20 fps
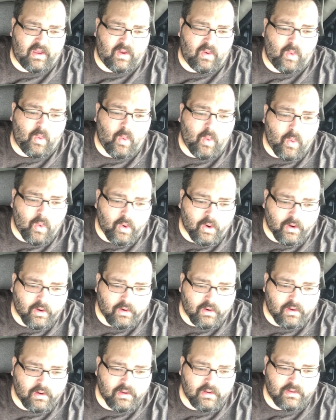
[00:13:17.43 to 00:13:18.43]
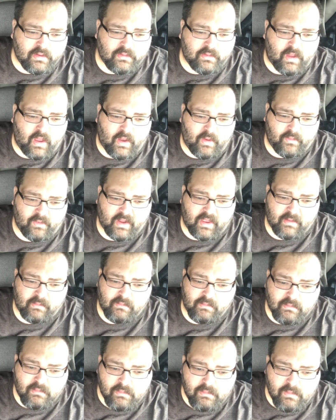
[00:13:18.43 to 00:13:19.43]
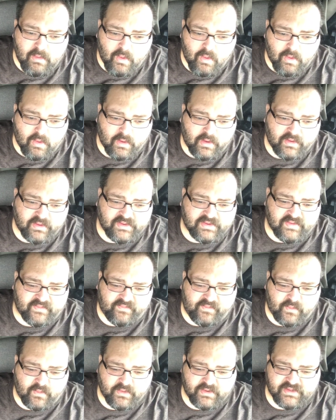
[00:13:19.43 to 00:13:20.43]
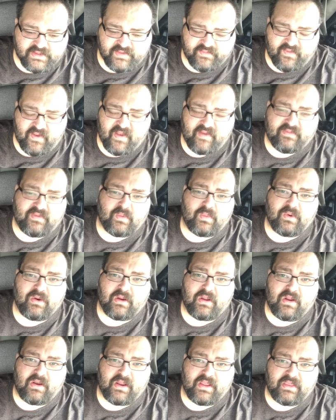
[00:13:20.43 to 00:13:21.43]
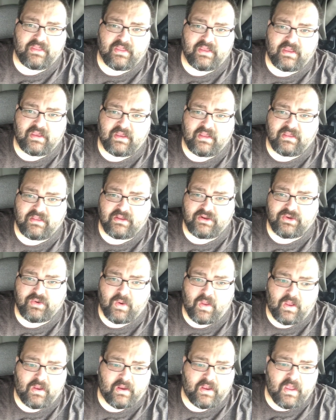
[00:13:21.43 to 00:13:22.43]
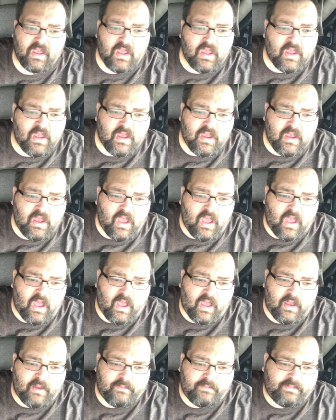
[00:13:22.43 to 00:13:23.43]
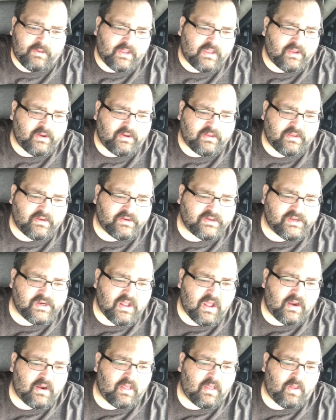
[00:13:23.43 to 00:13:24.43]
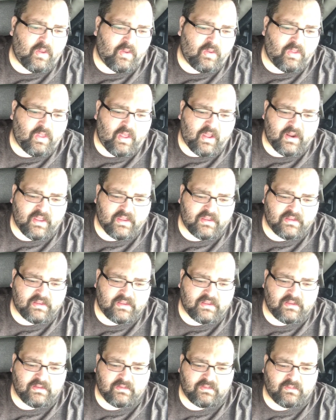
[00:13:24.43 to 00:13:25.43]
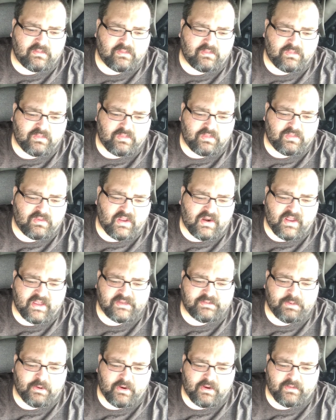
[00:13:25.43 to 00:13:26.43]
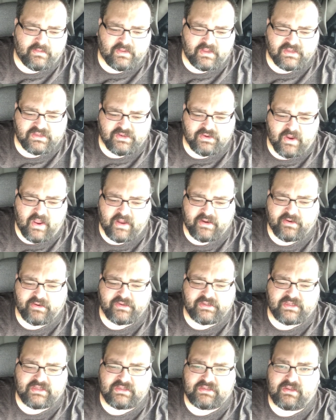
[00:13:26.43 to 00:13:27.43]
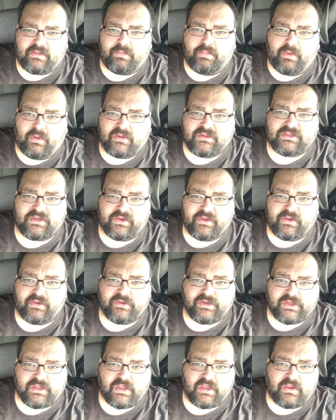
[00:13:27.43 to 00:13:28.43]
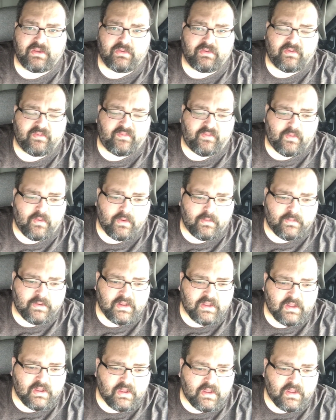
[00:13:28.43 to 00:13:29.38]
Or what I more use it for is if I have to work on anything on the truck. But there's not a whole lot of... The nice part of these tractors is the bolts are usually uniformed.